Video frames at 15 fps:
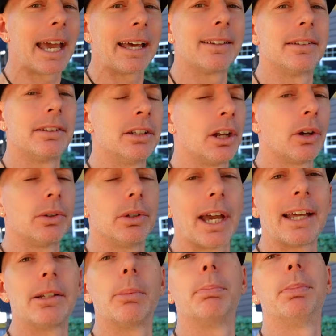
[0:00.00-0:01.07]
had to, you know you
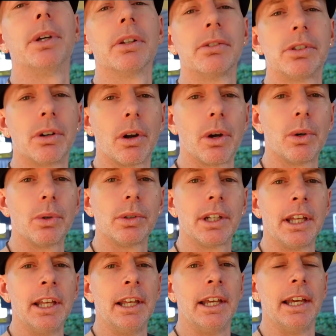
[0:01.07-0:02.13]
had to build your own
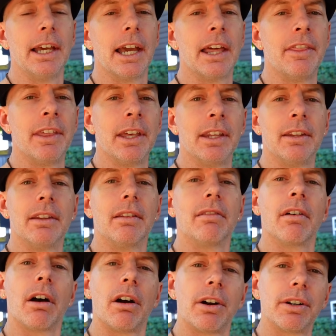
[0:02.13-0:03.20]
and then
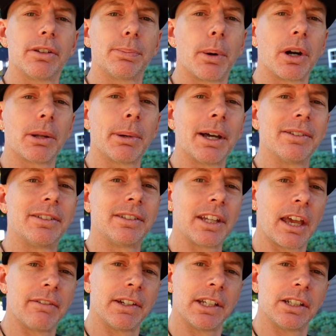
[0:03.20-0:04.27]
the hardest part about
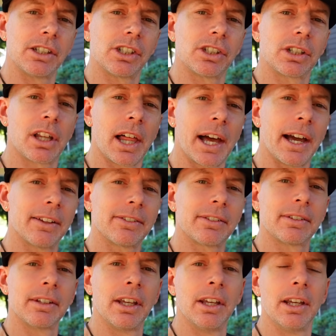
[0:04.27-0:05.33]
7 inch
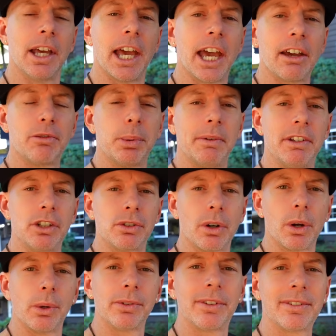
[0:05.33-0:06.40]
class fpv
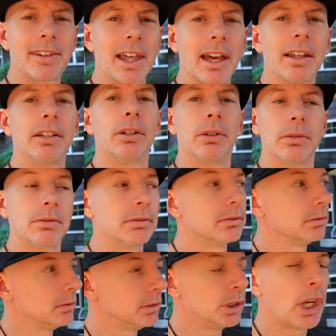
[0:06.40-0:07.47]
drones is that you
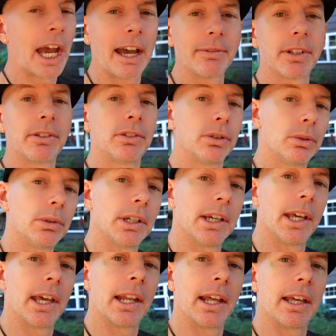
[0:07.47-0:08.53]
you have to tune it
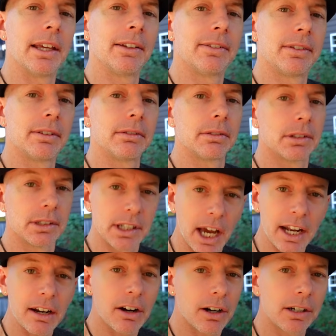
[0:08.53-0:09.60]
and it's
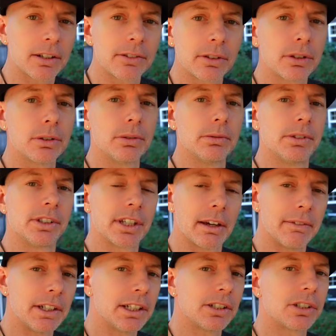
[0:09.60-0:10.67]
kind of hard to tune
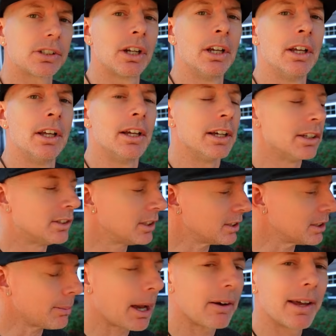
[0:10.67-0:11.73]
7 inch
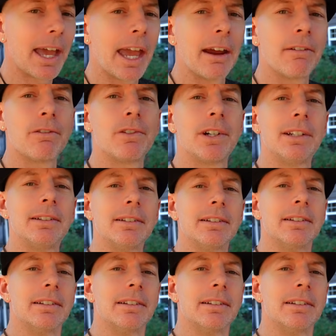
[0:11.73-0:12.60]
just about every